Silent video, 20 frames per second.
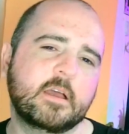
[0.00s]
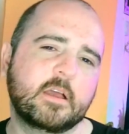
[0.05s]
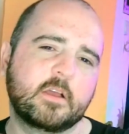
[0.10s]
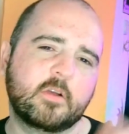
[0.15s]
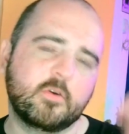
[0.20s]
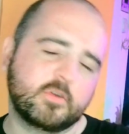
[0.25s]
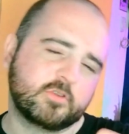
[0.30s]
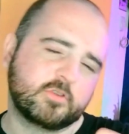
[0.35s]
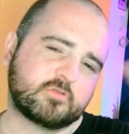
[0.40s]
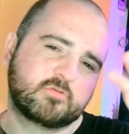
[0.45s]

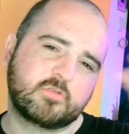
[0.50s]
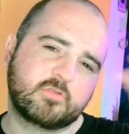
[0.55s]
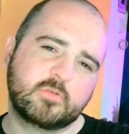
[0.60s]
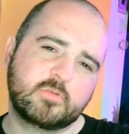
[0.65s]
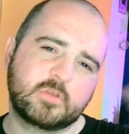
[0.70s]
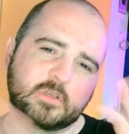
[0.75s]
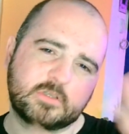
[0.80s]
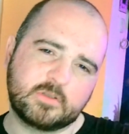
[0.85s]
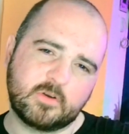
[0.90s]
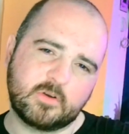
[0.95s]
Going through
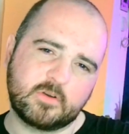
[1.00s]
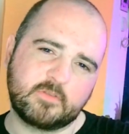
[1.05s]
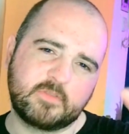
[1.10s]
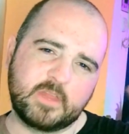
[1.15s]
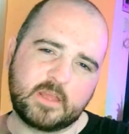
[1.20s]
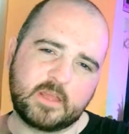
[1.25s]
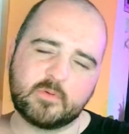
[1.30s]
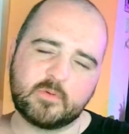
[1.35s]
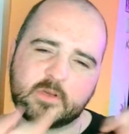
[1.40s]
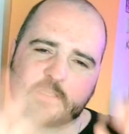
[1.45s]
the sort of
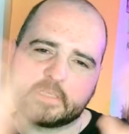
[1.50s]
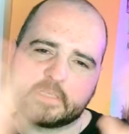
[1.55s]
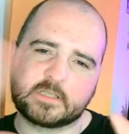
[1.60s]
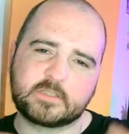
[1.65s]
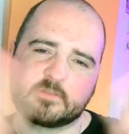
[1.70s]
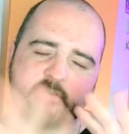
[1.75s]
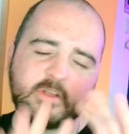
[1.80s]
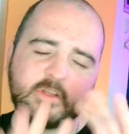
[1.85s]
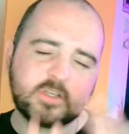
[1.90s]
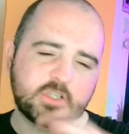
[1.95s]
thing where it's a
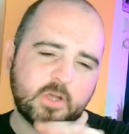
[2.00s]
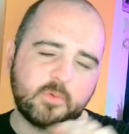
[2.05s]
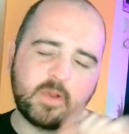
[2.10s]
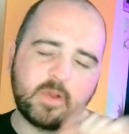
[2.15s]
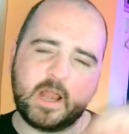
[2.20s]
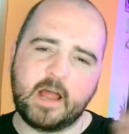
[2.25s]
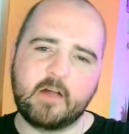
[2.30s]
screenshot with